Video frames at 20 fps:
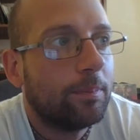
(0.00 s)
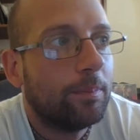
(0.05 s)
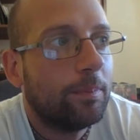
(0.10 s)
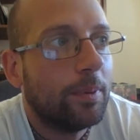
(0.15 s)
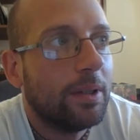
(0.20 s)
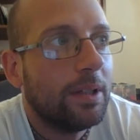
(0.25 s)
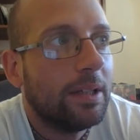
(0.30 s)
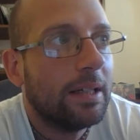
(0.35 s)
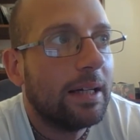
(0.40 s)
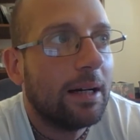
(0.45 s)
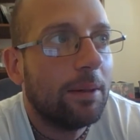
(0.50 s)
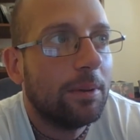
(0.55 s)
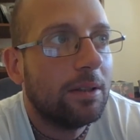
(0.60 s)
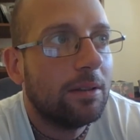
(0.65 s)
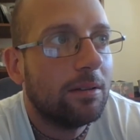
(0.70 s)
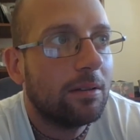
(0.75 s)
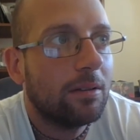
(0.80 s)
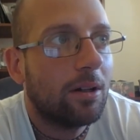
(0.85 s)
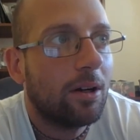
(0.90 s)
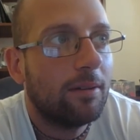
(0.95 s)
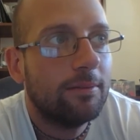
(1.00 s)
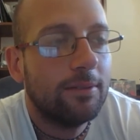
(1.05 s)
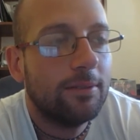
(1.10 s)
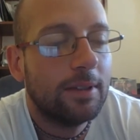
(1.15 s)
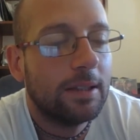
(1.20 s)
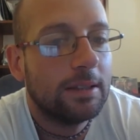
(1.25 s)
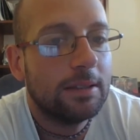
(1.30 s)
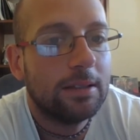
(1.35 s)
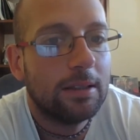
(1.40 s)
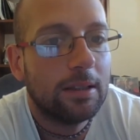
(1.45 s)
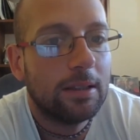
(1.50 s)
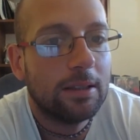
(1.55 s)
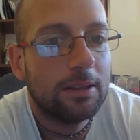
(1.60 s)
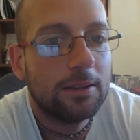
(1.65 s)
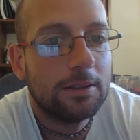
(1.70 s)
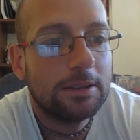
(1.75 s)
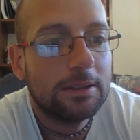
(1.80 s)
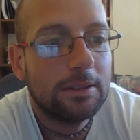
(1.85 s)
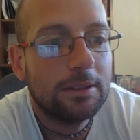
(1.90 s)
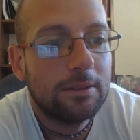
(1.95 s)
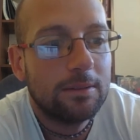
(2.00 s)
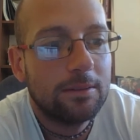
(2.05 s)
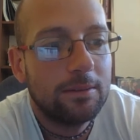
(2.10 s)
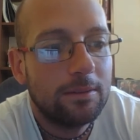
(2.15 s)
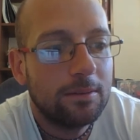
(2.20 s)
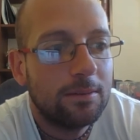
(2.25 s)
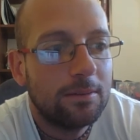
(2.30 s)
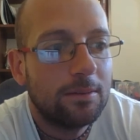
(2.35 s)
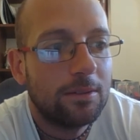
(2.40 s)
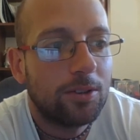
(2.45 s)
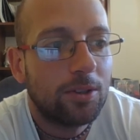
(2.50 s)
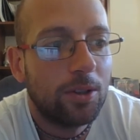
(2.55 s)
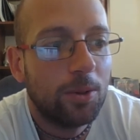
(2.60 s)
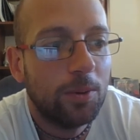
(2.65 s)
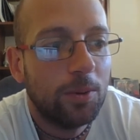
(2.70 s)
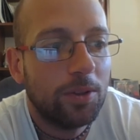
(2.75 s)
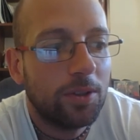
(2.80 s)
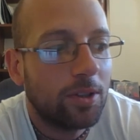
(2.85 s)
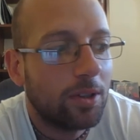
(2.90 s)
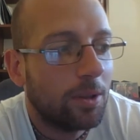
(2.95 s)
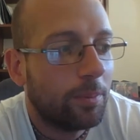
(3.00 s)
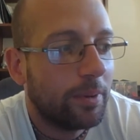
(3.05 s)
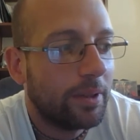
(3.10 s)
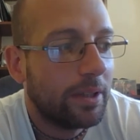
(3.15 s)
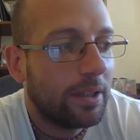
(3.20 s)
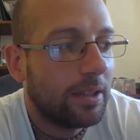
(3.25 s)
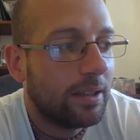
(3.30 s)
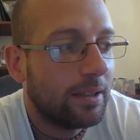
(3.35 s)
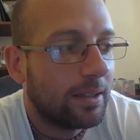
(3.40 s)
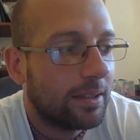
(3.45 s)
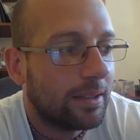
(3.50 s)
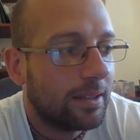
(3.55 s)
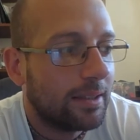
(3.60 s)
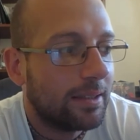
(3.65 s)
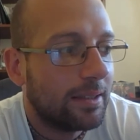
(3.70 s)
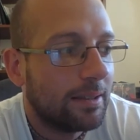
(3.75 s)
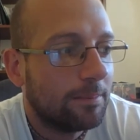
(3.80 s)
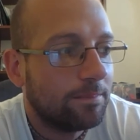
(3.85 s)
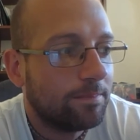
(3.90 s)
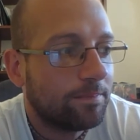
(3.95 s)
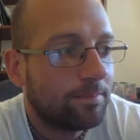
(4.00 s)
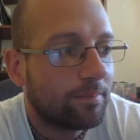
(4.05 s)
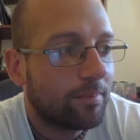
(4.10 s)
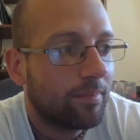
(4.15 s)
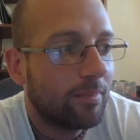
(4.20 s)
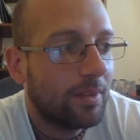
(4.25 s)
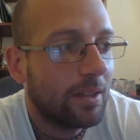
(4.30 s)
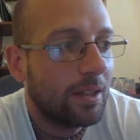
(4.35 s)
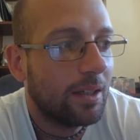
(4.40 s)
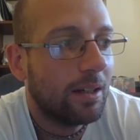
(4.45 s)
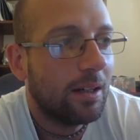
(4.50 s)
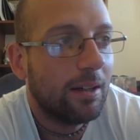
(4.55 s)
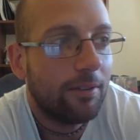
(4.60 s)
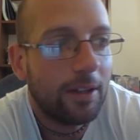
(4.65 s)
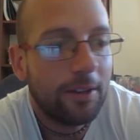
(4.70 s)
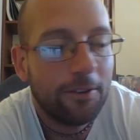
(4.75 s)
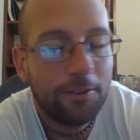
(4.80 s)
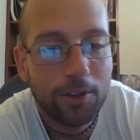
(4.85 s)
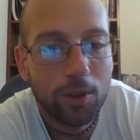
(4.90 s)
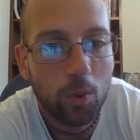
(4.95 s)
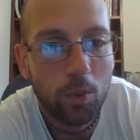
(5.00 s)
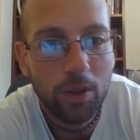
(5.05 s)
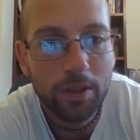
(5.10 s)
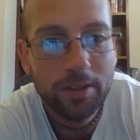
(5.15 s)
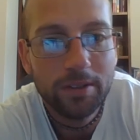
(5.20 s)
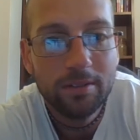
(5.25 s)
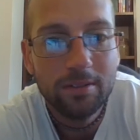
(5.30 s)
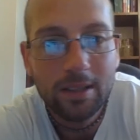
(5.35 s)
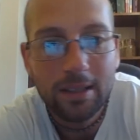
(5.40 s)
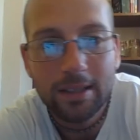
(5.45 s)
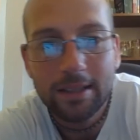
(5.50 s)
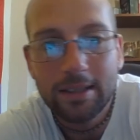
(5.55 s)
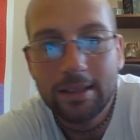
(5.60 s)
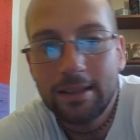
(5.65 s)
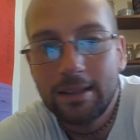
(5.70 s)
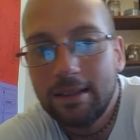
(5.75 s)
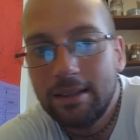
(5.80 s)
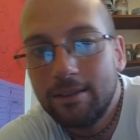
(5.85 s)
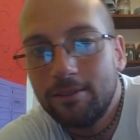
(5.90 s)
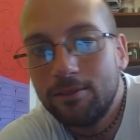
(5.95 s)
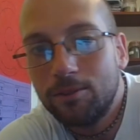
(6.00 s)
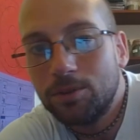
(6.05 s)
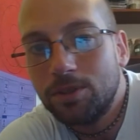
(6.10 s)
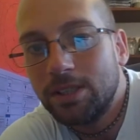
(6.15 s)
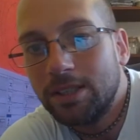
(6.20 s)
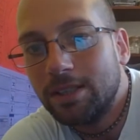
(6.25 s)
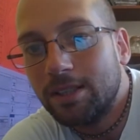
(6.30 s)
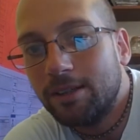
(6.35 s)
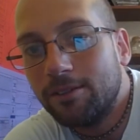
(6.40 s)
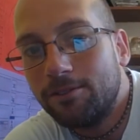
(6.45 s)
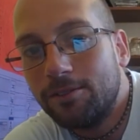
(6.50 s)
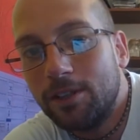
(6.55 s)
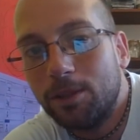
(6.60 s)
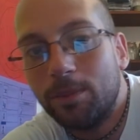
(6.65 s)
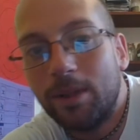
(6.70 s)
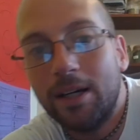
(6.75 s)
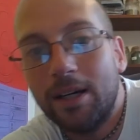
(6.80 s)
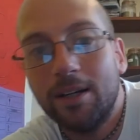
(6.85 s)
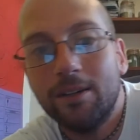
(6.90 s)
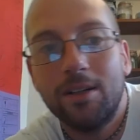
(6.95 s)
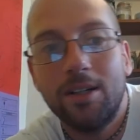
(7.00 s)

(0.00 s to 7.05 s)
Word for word: yeah, I mean, conflict, you know, is always going to be, if it had won, everyone's seen that film High